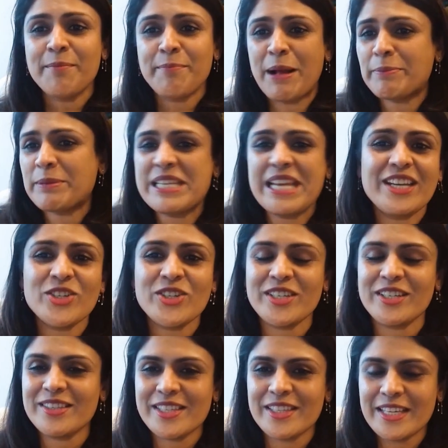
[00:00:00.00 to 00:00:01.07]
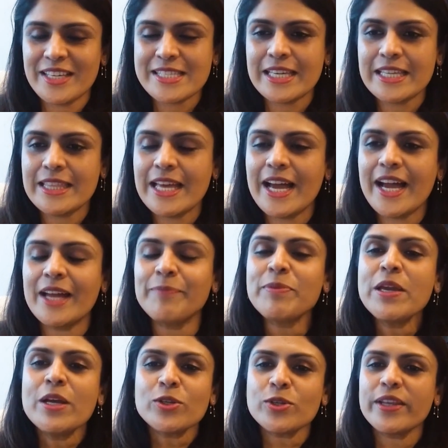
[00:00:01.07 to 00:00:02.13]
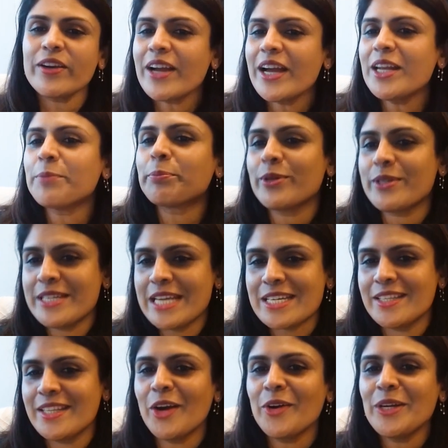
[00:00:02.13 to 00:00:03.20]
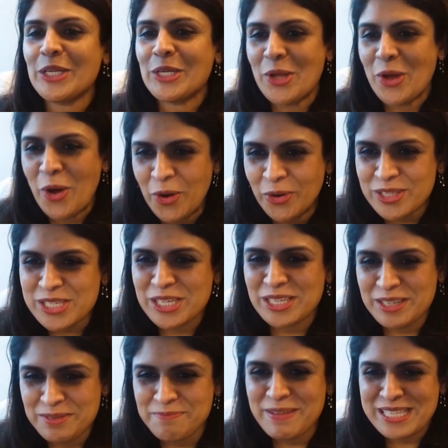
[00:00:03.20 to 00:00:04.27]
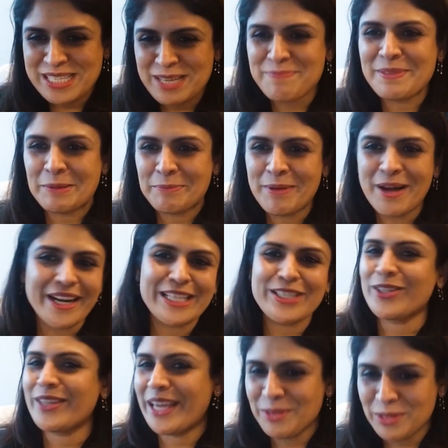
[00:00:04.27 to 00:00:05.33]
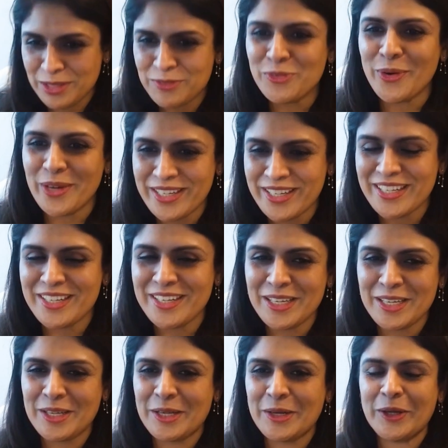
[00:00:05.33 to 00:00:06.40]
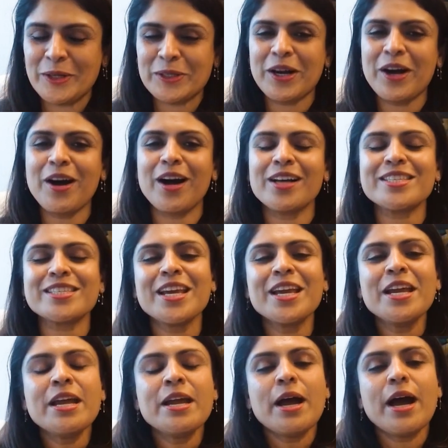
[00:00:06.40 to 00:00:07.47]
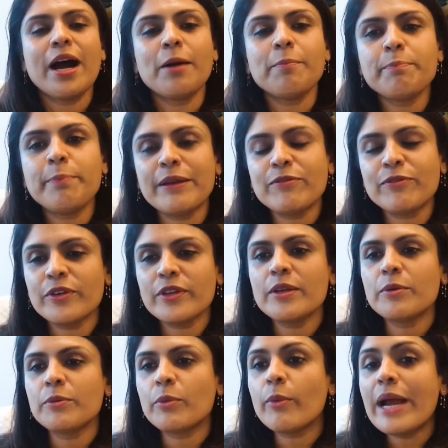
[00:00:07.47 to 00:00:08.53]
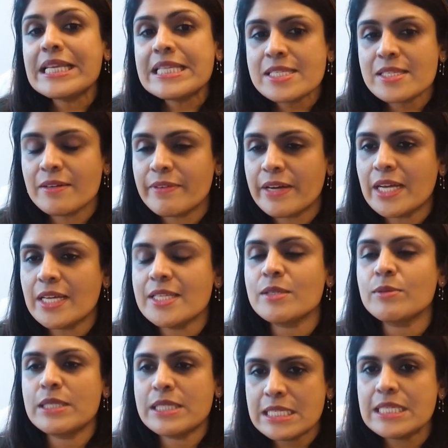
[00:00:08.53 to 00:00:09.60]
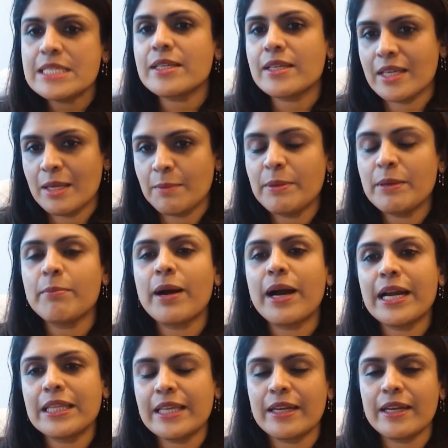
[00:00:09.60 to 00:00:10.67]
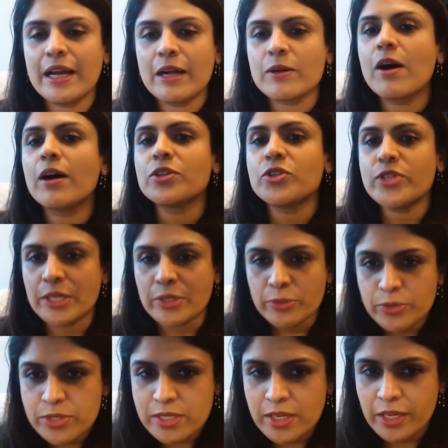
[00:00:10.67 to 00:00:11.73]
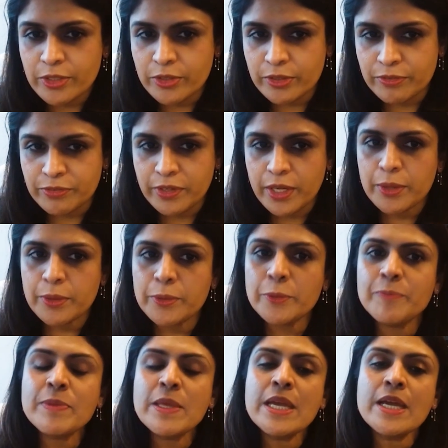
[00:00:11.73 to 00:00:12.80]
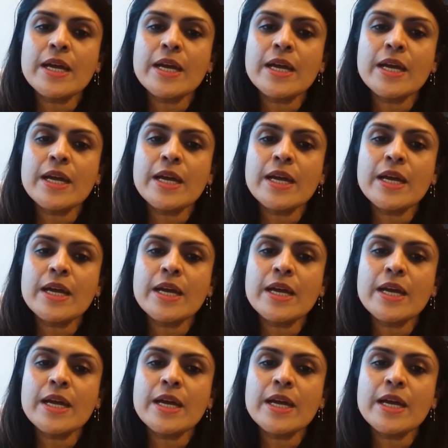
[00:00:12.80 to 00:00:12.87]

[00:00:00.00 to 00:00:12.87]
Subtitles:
palpitations and things like that. So they're kind of protected. They already know what's going to mess up their body, so they'll avoid it at all costs. But for the rest of us, just need to keep in mind that alcohol in general is not good for you